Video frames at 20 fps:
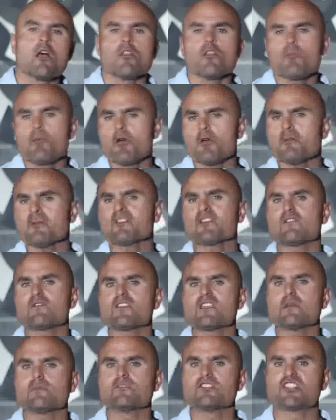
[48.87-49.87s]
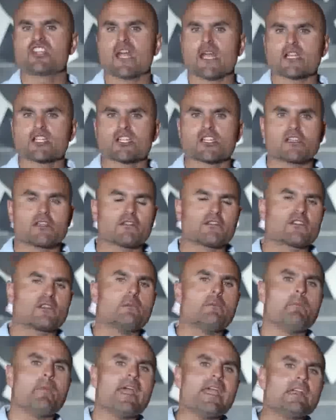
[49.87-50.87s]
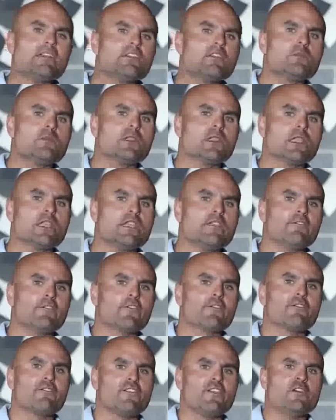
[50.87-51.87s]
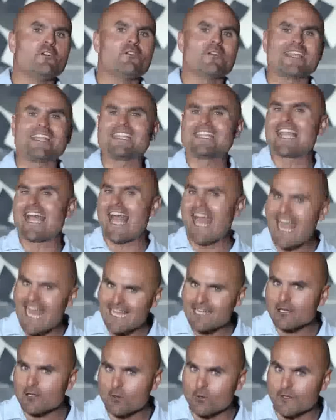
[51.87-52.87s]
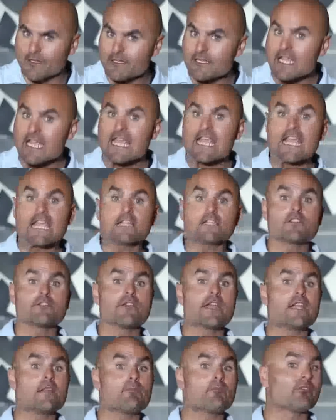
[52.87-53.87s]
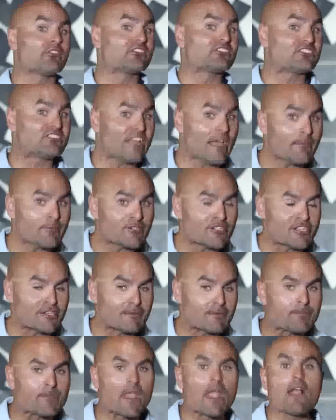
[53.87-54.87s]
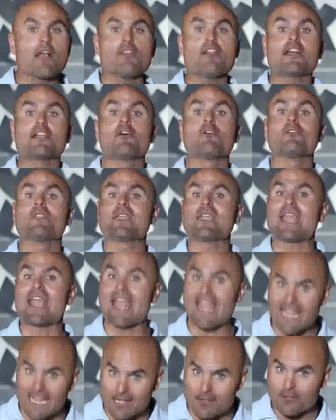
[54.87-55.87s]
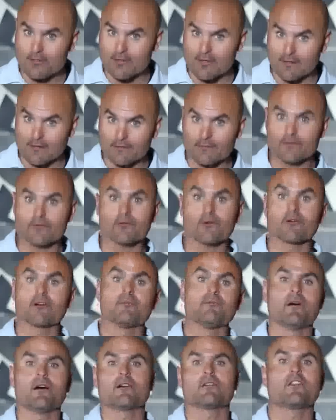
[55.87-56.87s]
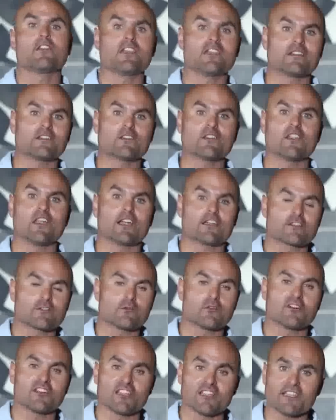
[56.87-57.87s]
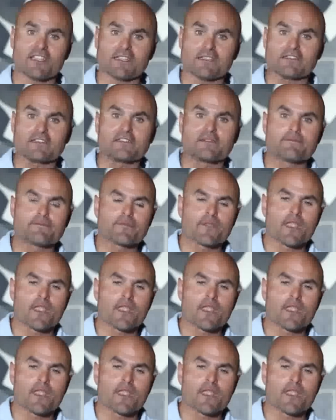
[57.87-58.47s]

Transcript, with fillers: The purpose of the objection is to make the believer feel inadequate and create a perception that only atheists are among the intellectual elite.